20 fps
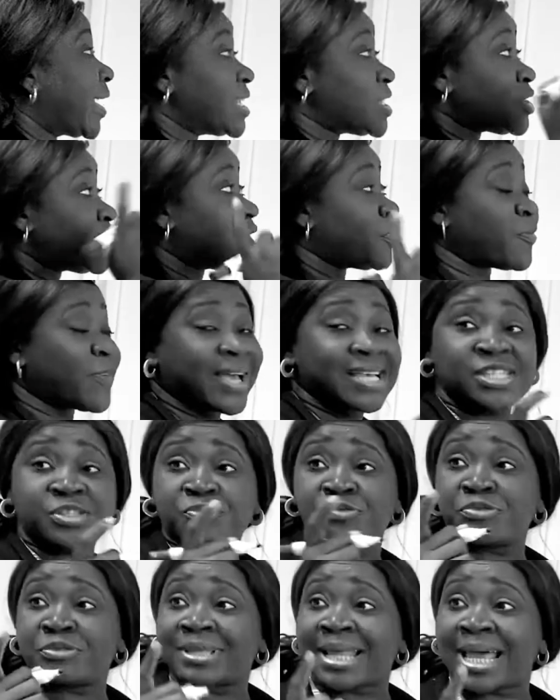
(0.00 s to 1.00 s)
so the first
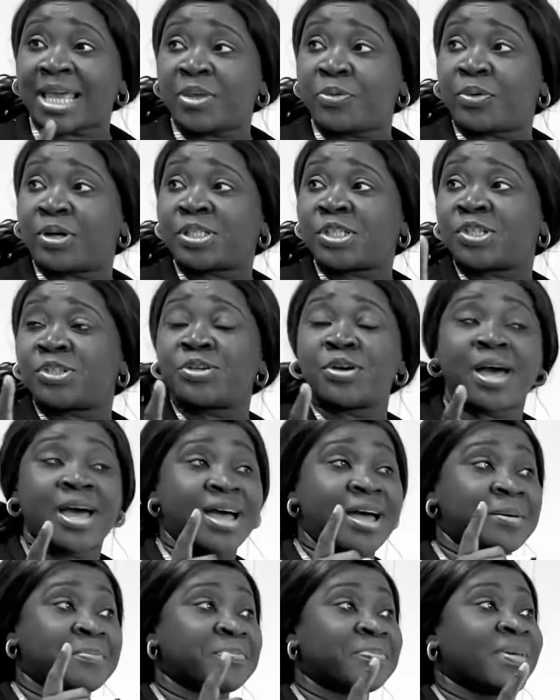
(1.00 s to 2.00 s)
rule that you want to
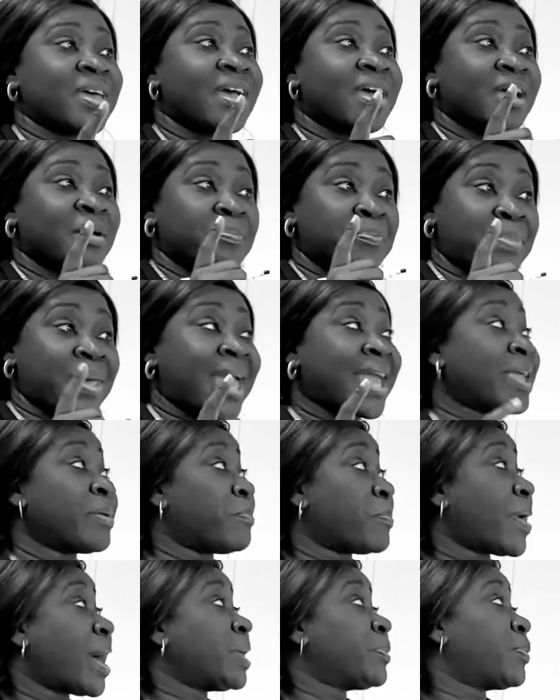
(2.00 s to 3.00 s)
bear in
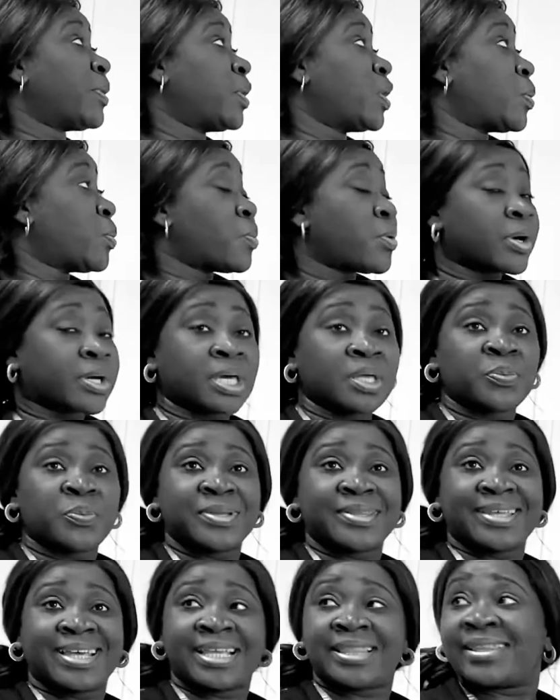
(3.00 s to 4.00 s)
mind when you're working
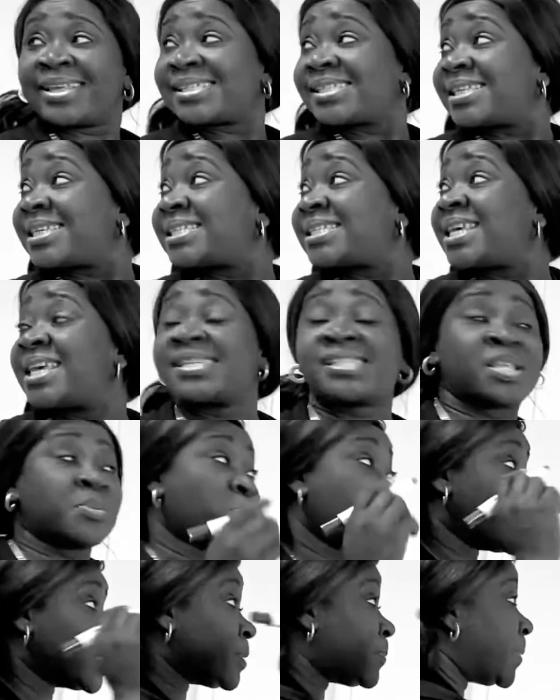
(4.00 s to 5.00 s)
with indices is the
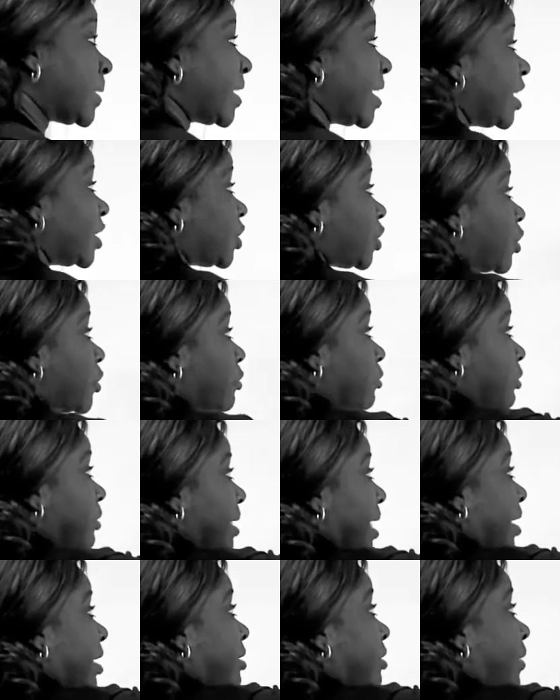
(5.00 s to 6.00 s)
multiplication rule. So
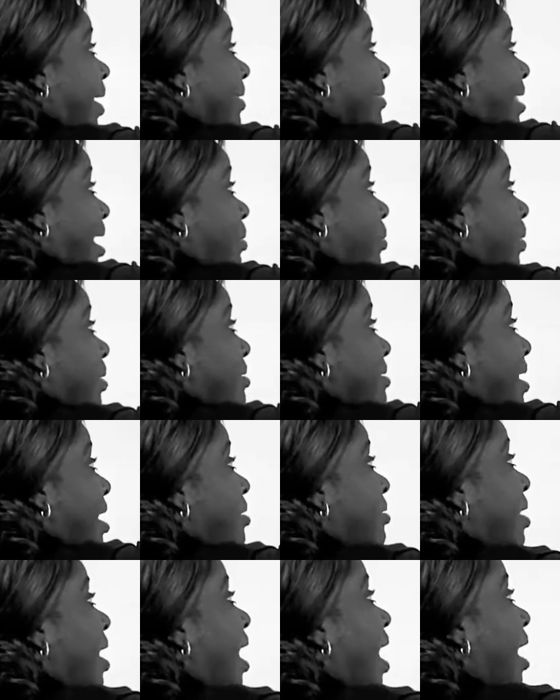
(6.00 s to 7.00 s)
I'm going to write that one down,
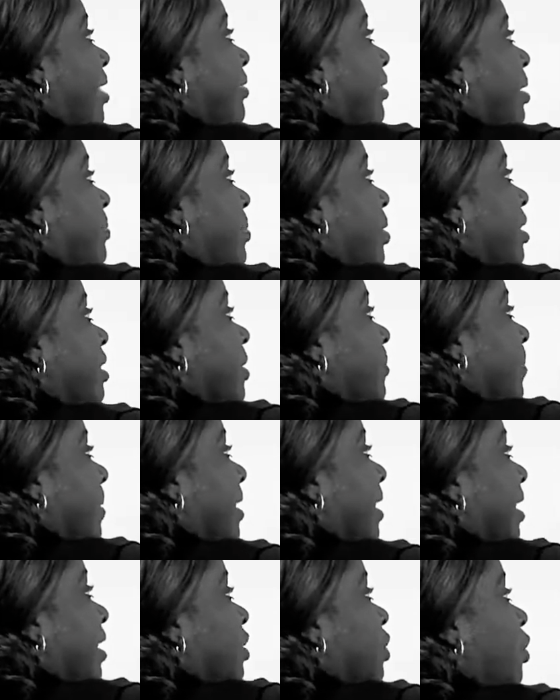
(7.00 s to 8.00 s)
the
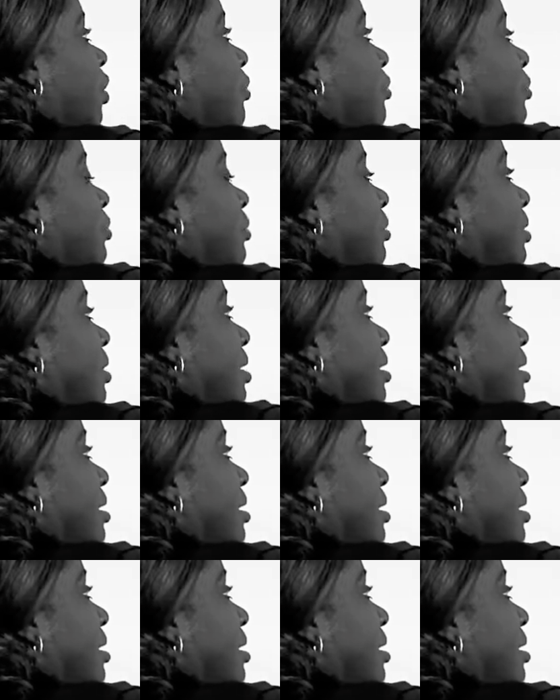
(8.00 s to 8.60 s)
multiplication rule.